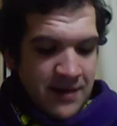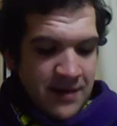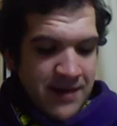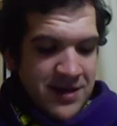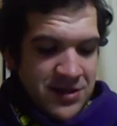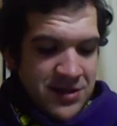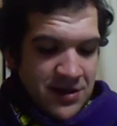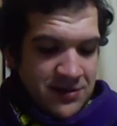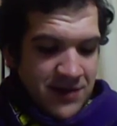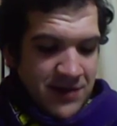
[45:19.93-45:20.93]
By its
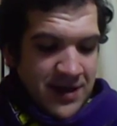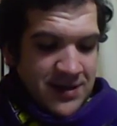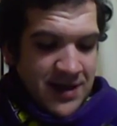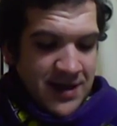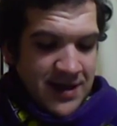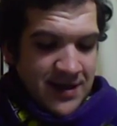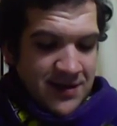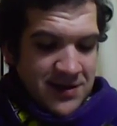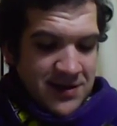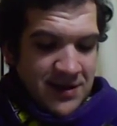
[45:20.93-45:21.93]
cheerless rays, they
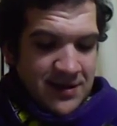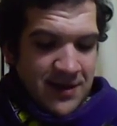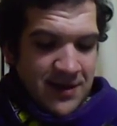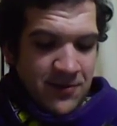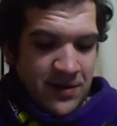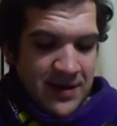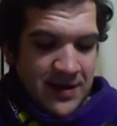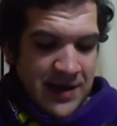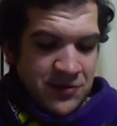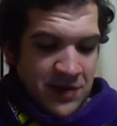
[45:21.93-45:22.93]
could see that they were in a
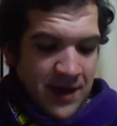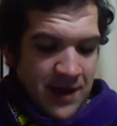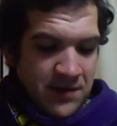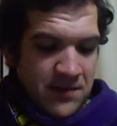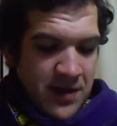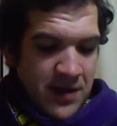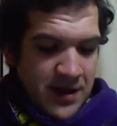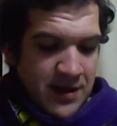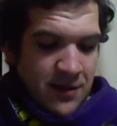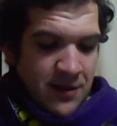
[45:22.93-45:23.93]
natural cavern.
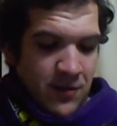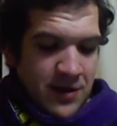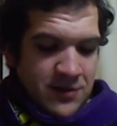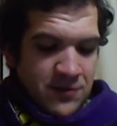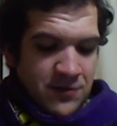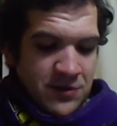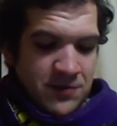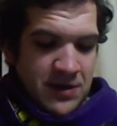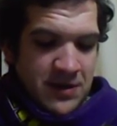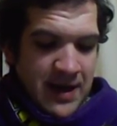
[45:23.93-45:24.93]
The walls and roofs
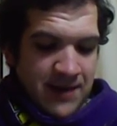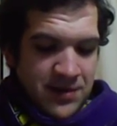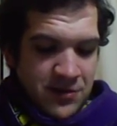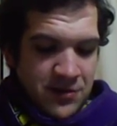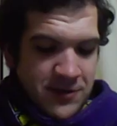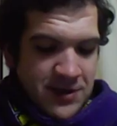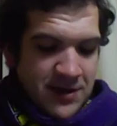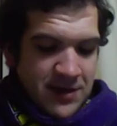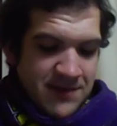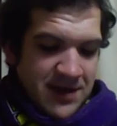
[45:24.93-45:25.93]
were knobbed,
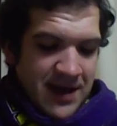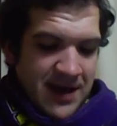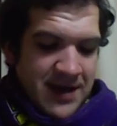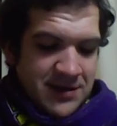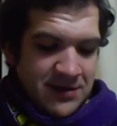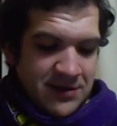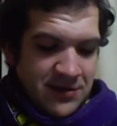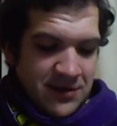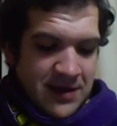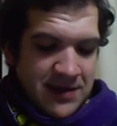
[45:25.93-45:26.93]
twisted, and gashed
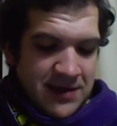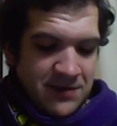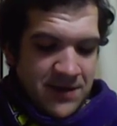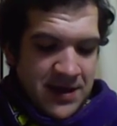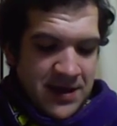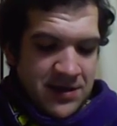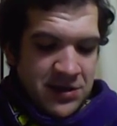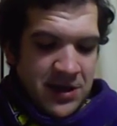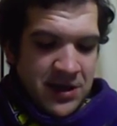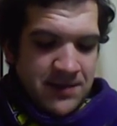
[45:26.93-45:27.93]
into 1,000 fantastic
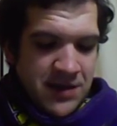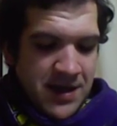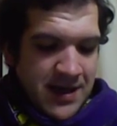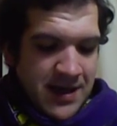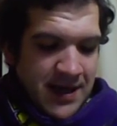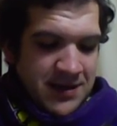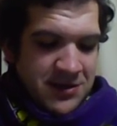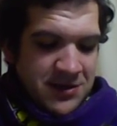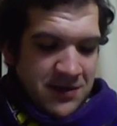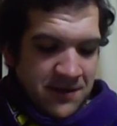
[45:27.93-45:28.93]
shapes, and the
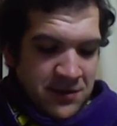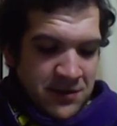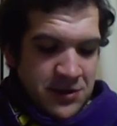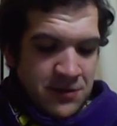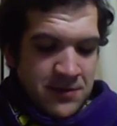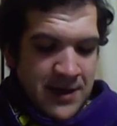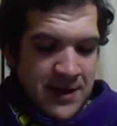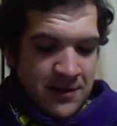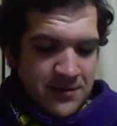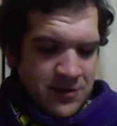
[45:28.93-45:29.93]
stony floor sloped
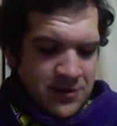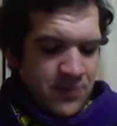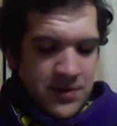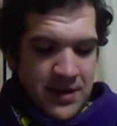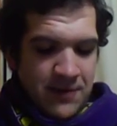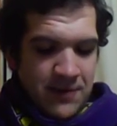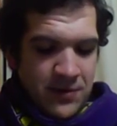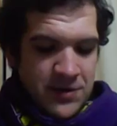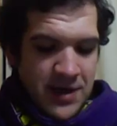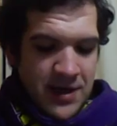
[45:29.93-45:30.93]

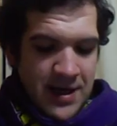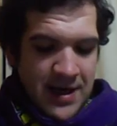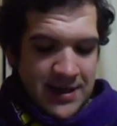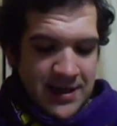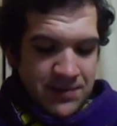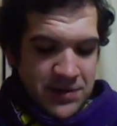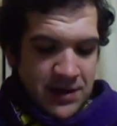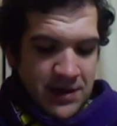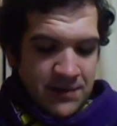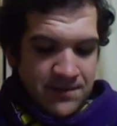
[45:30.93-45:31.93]
downwards as they proceeded.